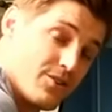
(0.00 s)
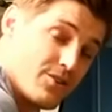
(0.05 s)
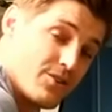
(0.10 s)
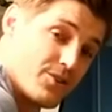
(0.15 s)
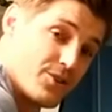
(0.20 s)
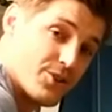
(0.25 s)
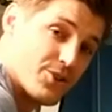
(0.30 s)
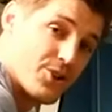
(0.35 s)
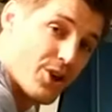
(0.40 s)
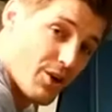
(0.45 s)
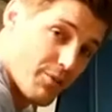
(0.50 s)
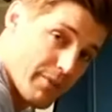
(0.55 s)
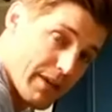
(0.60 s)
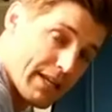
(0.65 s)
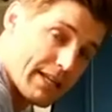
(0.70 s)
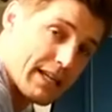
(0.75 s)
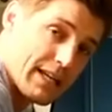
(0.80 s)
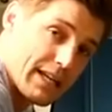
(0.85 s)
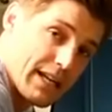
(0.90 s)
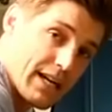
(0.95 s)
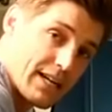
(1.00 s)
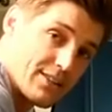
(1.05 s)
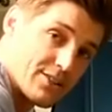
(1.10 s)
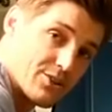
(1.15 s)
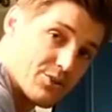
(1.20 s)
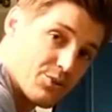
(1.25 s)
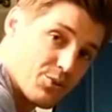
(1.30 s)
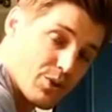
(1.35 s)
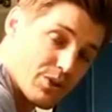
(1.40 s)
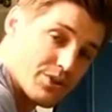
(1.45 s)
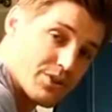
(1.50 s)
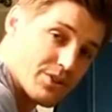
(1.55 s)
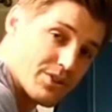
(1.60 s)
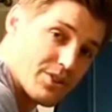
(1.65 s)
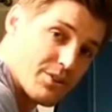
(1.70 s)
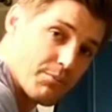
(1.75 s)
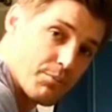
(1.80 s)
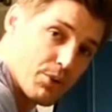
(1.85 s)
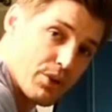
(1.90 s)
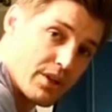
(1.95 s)
to start making ice once it's
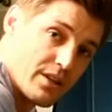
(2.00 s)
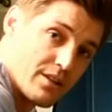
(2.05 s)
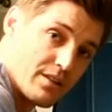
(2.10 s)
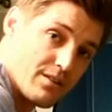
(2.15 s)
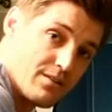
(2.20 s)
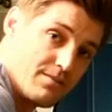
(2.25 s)
completed.